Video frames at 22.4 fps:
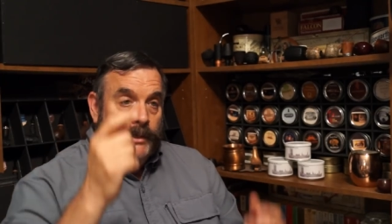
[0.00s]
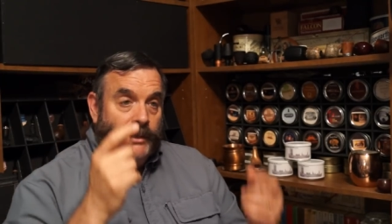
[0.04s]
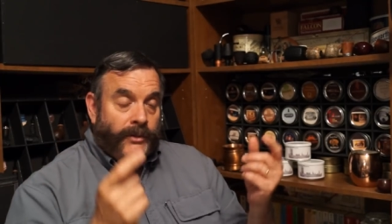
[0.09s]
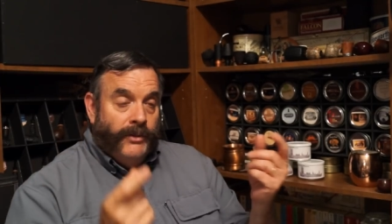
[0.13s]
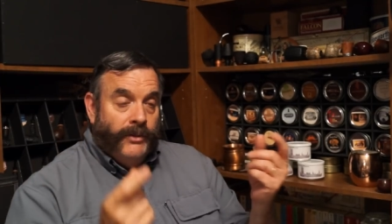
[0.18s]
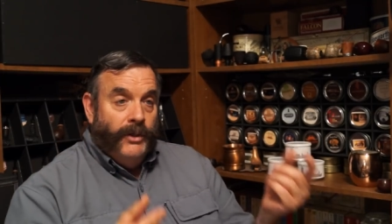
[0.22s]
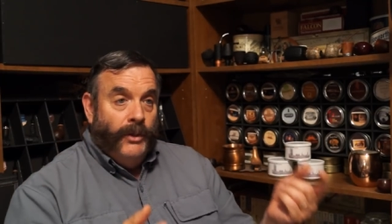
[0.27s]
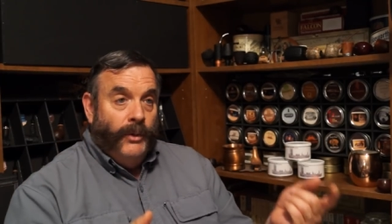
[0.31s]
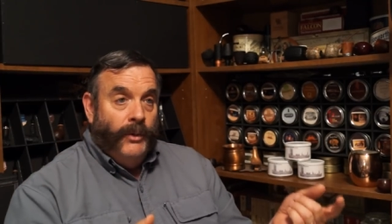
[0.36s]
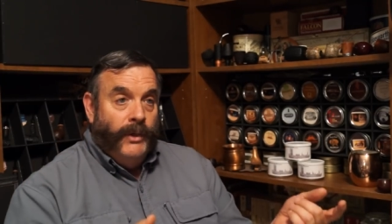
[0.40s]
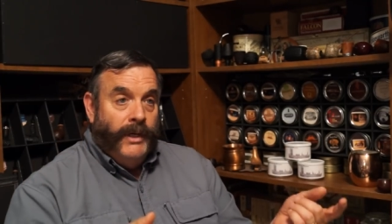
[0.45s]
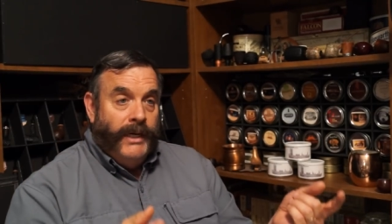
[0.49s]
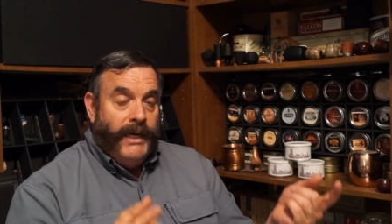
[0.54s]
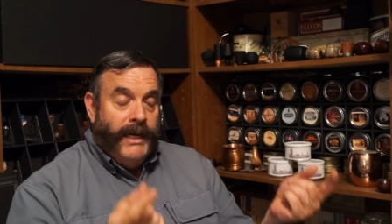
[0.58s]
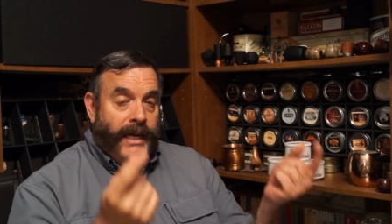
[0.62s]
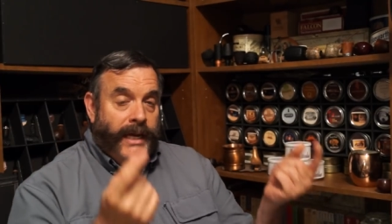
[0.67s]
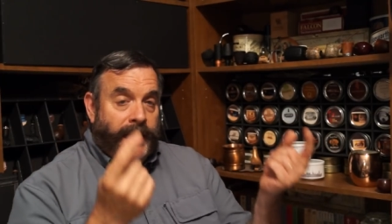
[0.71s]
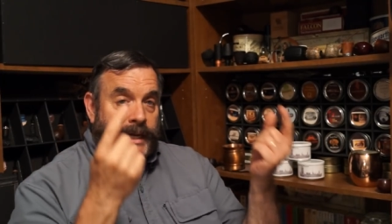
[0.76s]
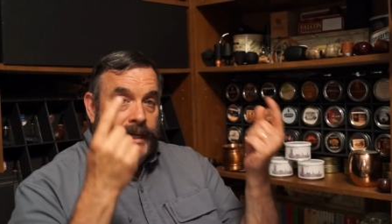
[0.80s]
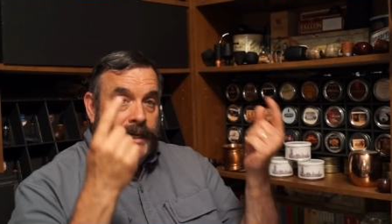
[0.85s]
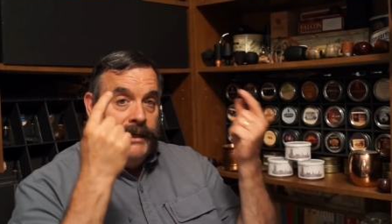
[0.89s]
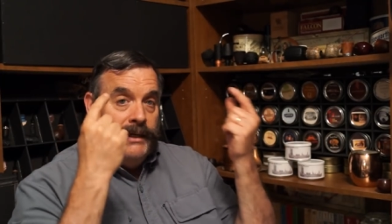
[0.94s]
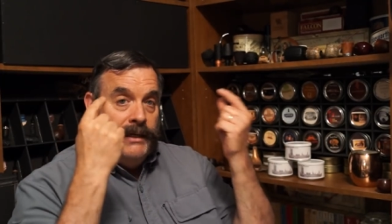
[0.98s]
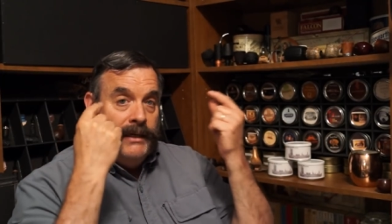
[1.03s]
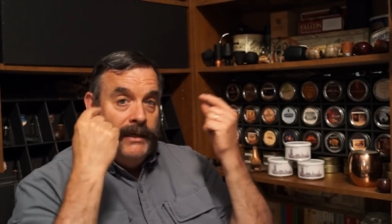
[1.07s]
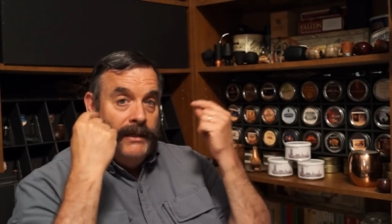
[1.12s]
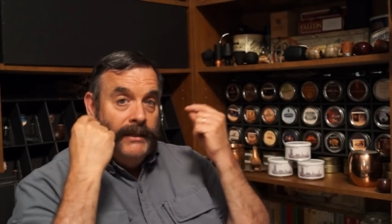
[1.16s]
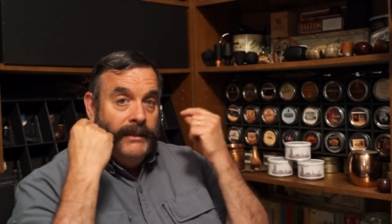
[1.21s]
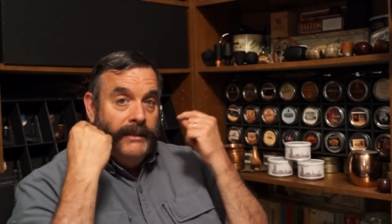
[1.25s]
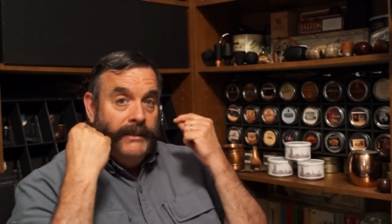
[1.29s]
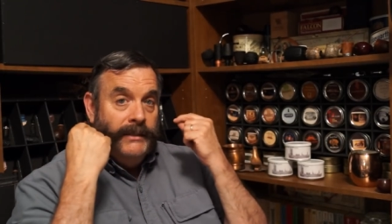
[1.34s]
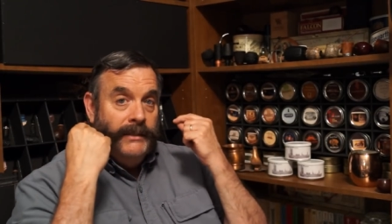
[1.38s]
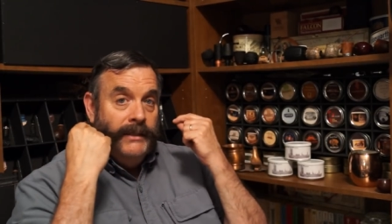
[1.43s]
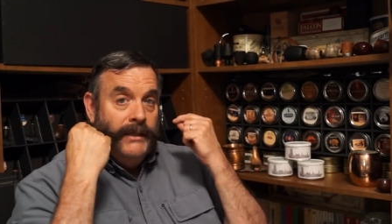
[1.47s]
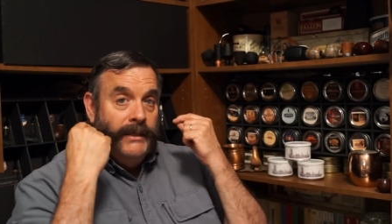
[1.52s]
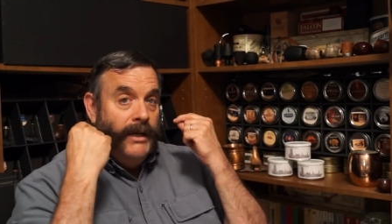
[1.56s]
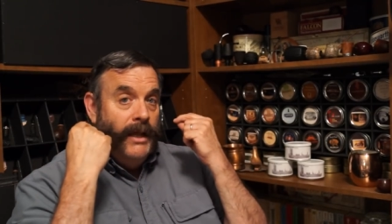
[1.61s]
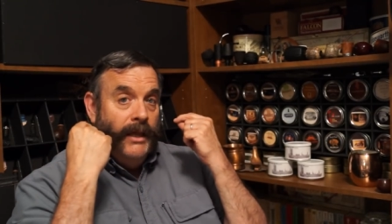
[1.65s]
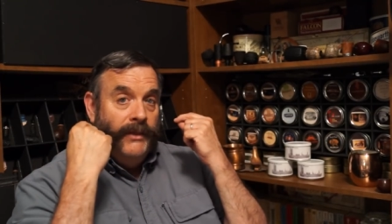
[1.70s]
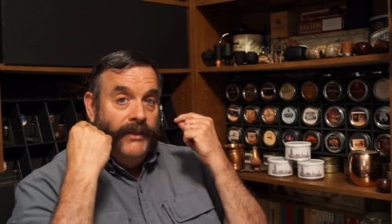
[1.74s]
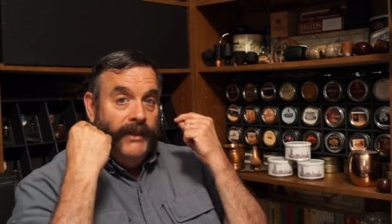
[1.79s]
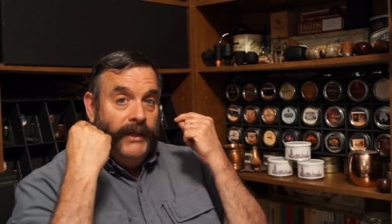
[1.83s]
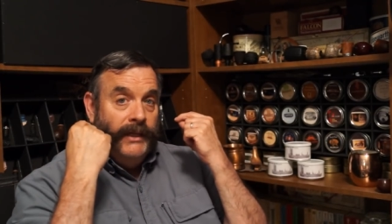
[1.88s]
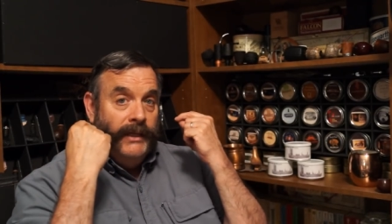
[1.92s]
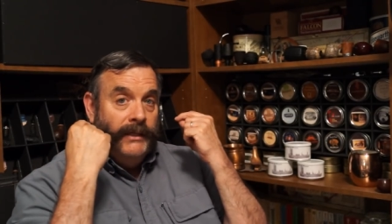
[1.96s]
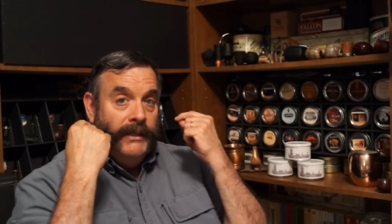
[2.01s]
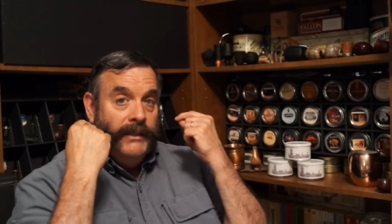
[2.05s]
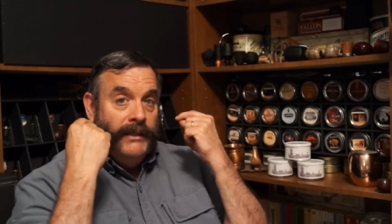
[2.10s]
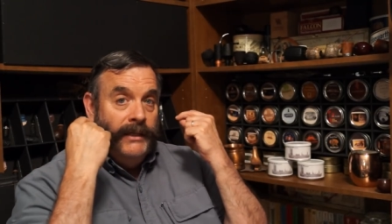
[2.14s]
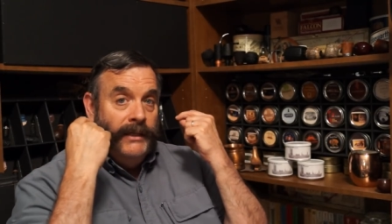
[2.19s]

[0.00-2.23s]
So in, nothing,